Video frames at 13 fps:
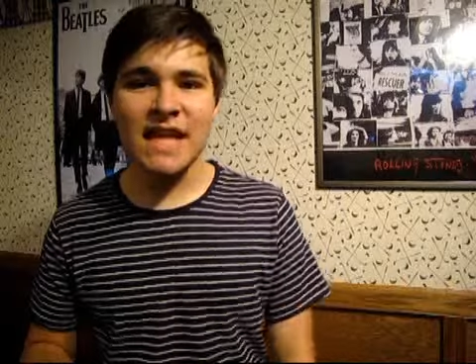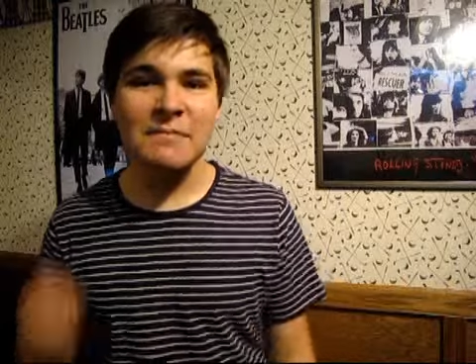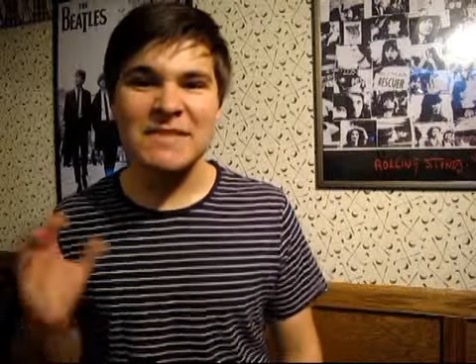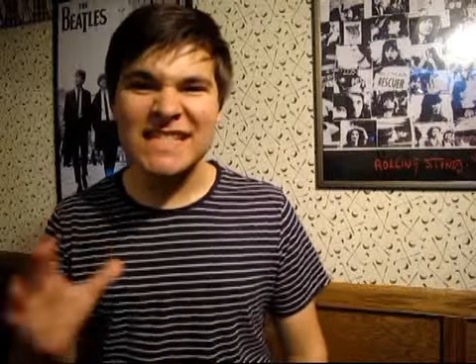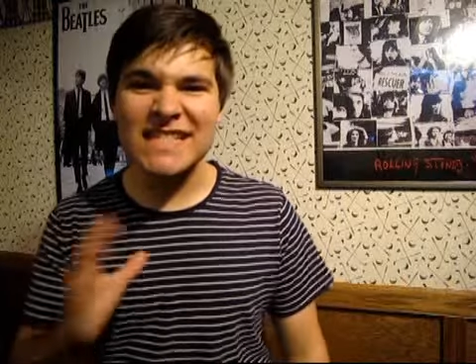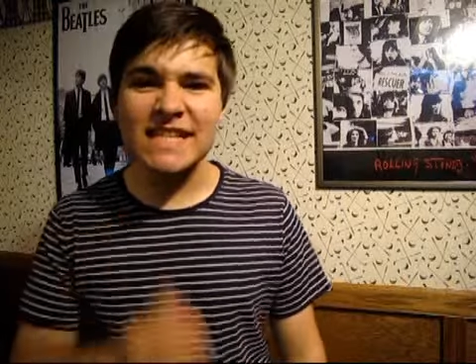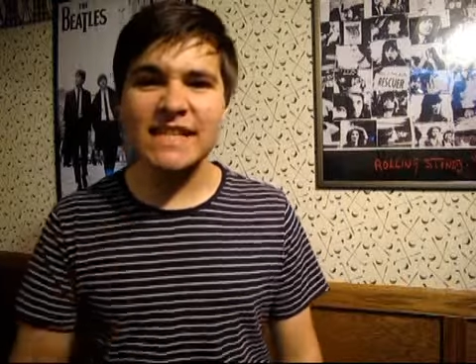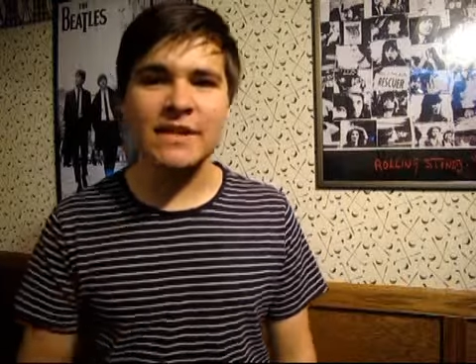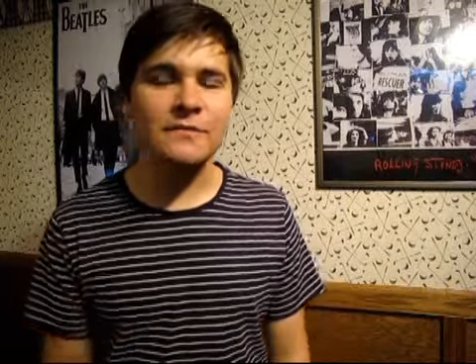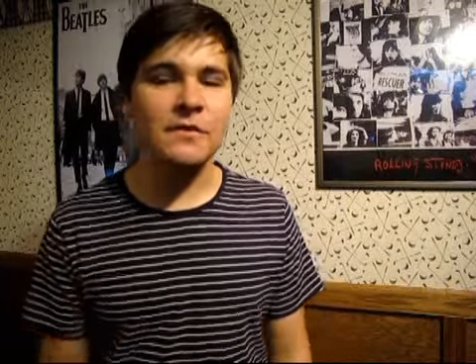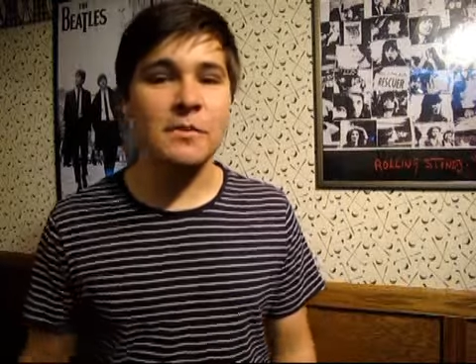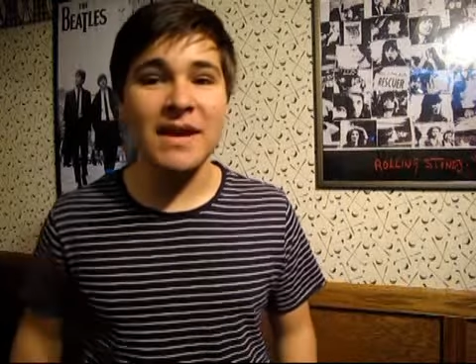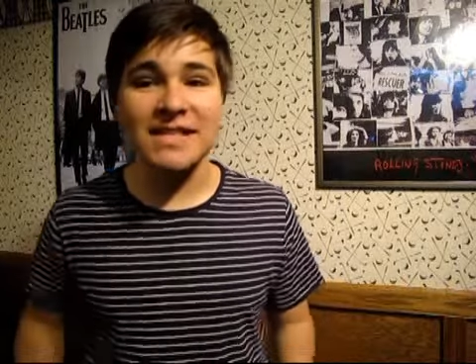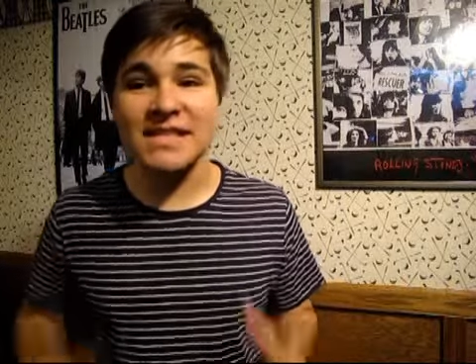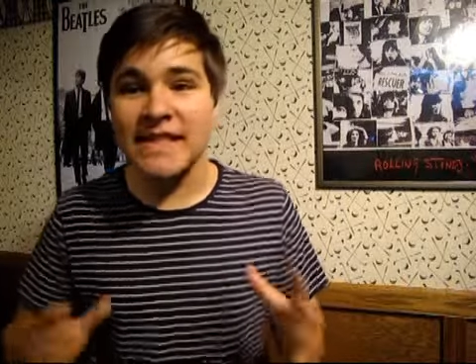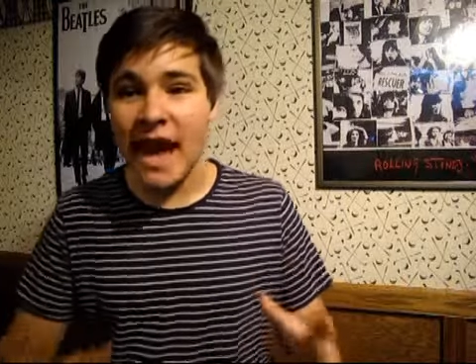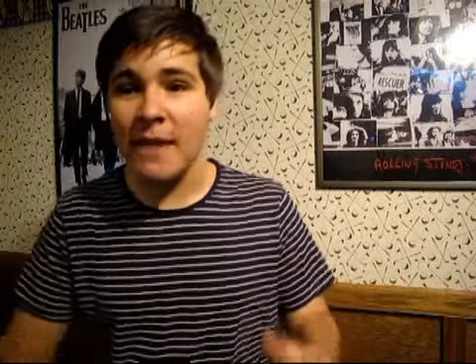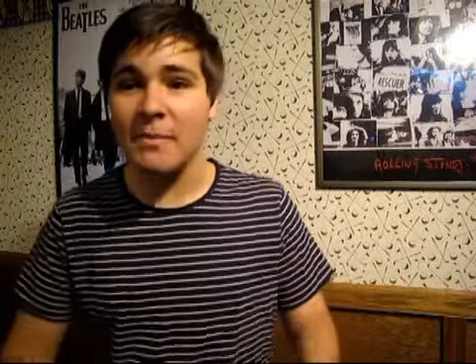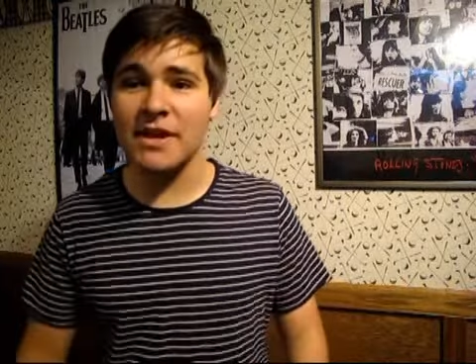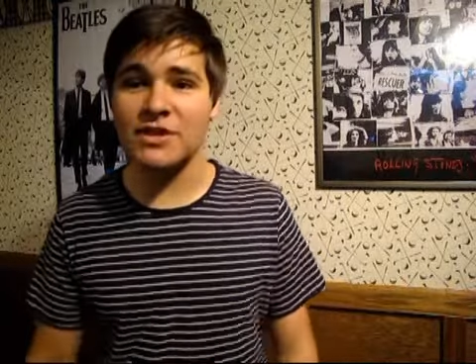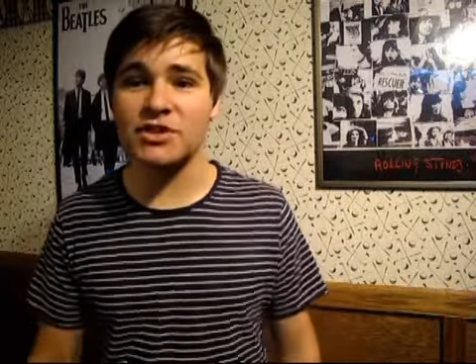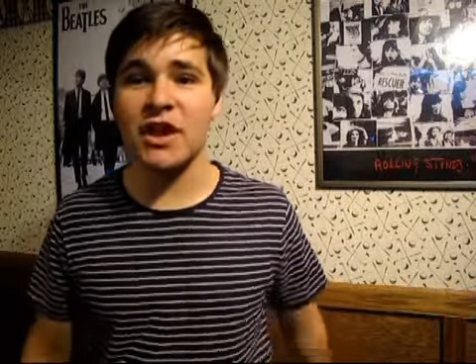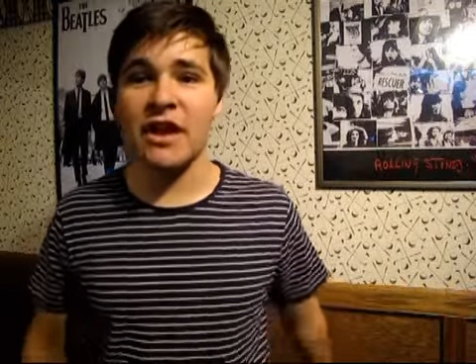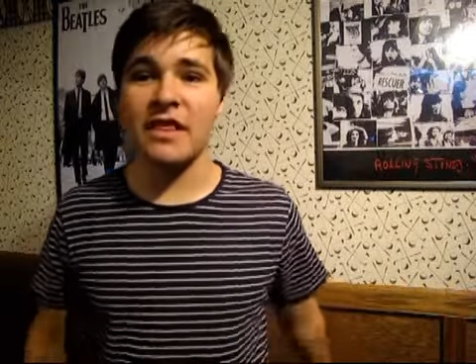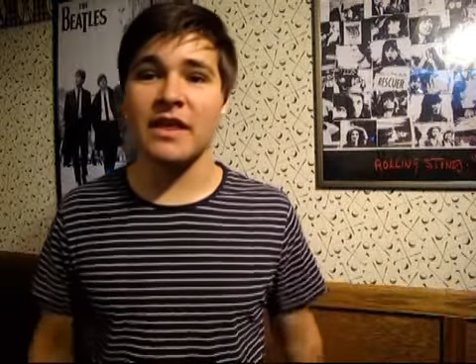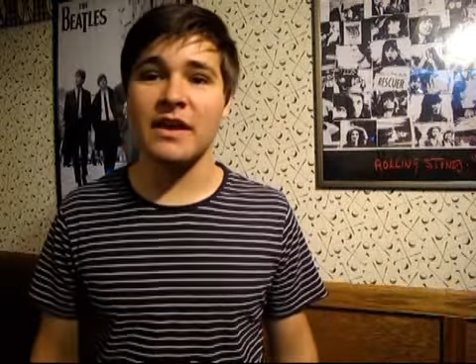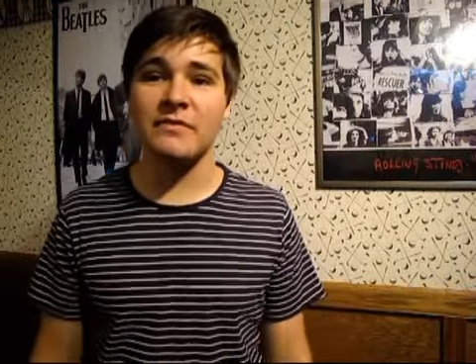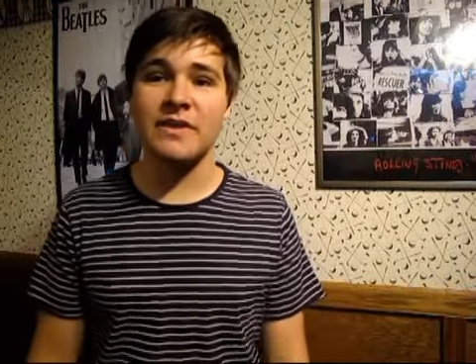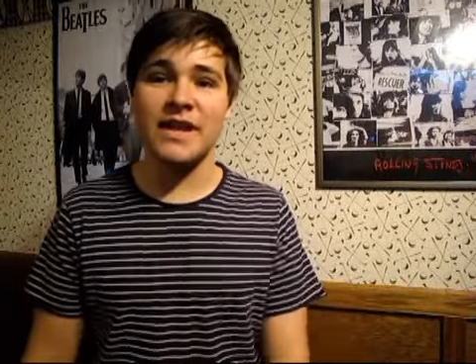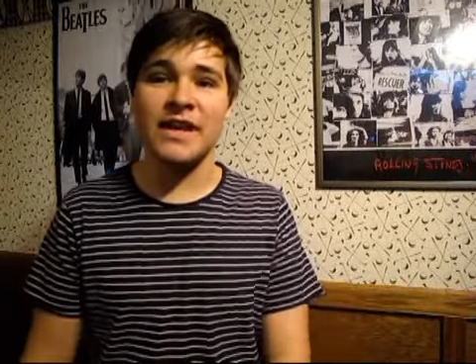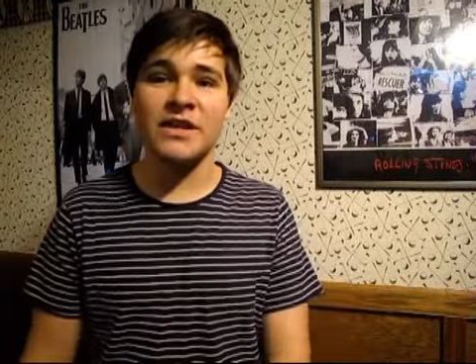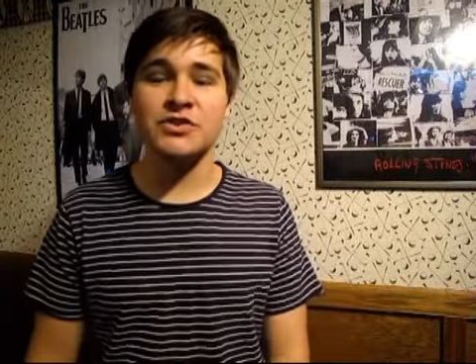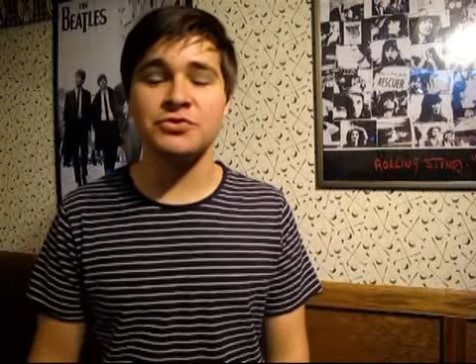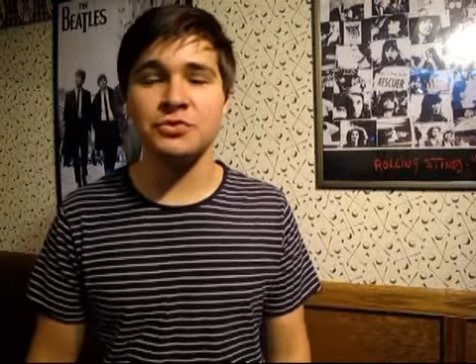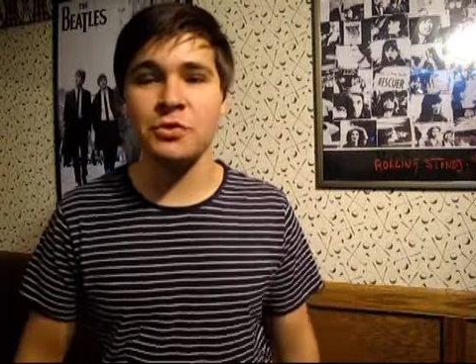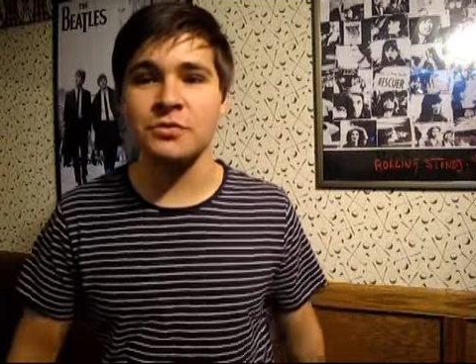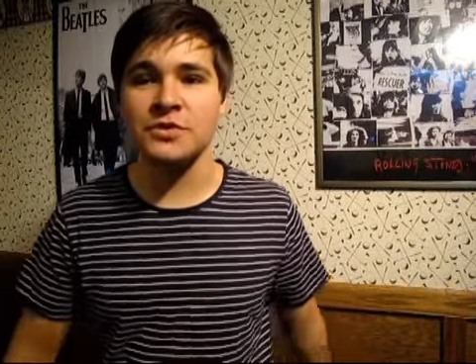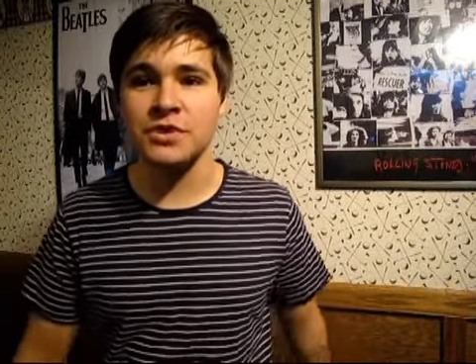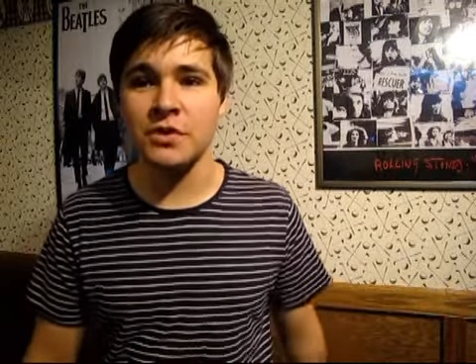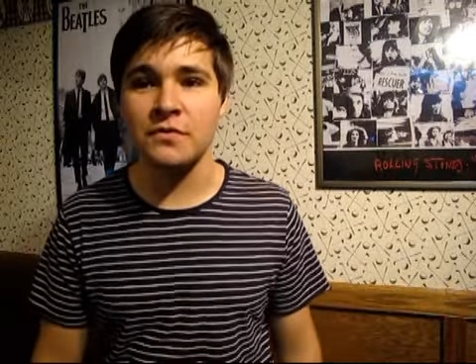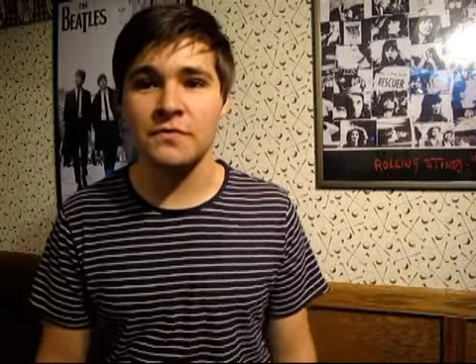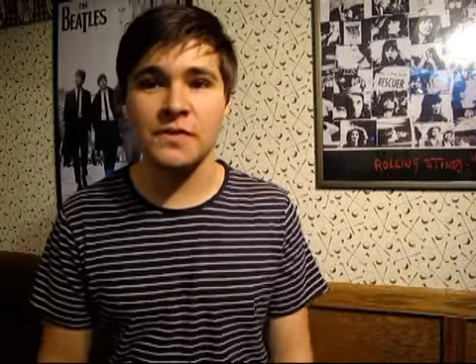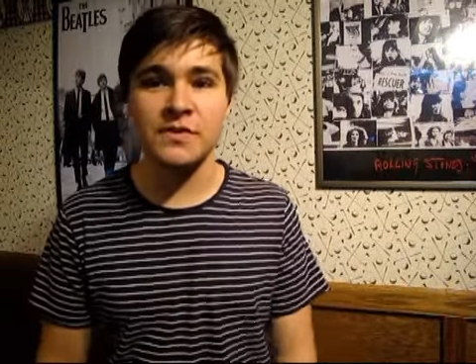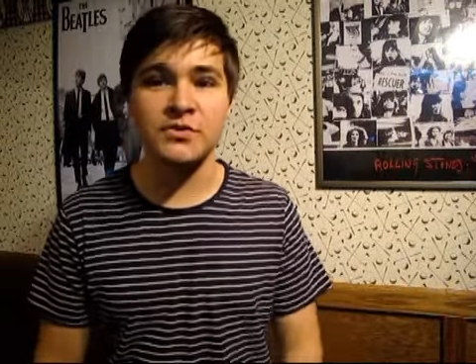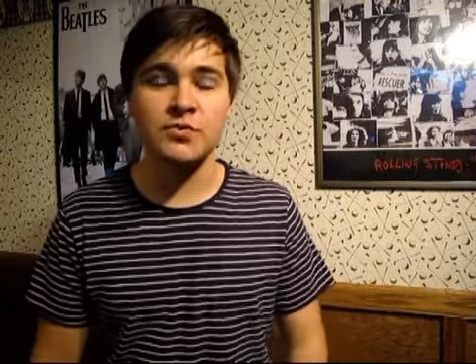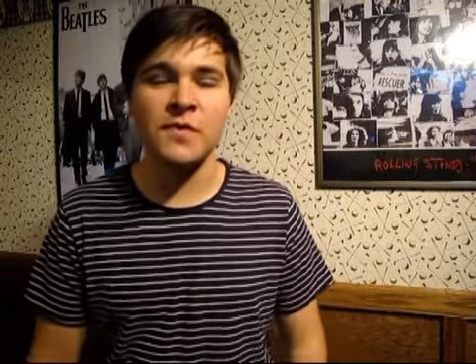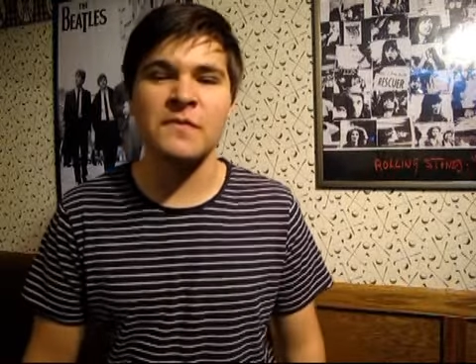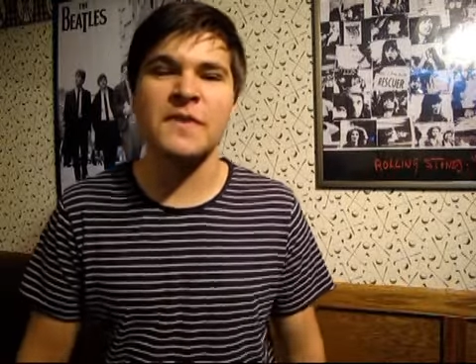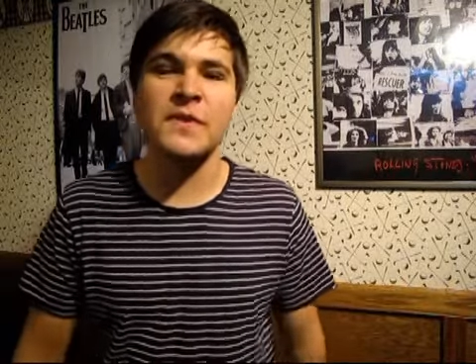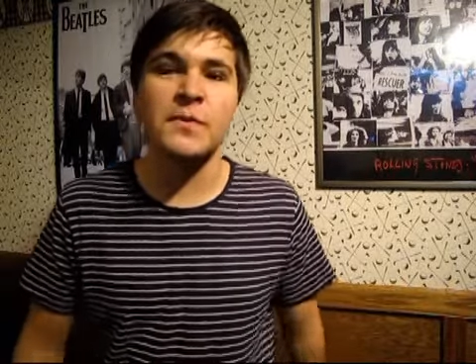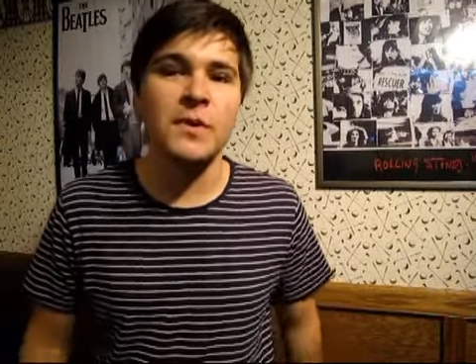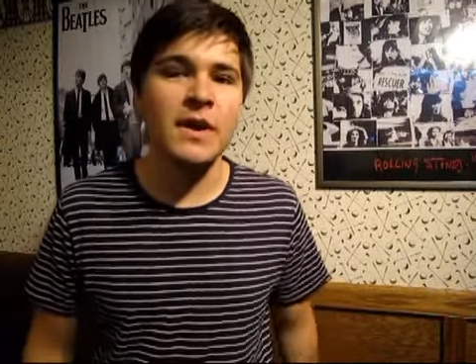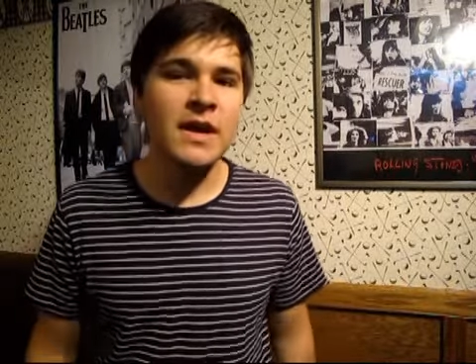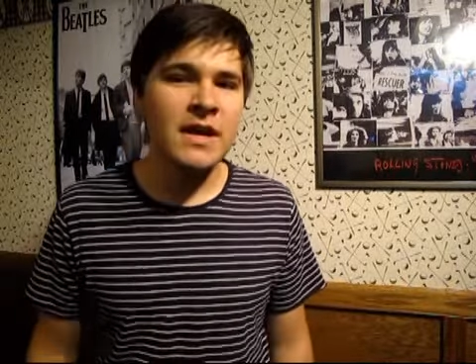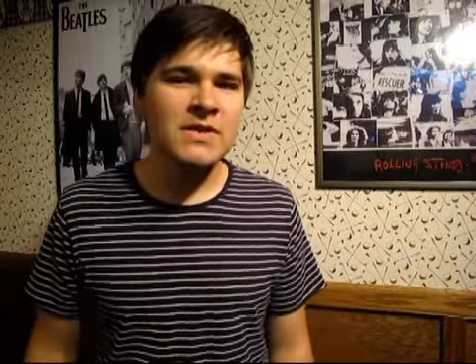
I've been sitting here for the past 10 minutes trying to think of an intro joke for this review,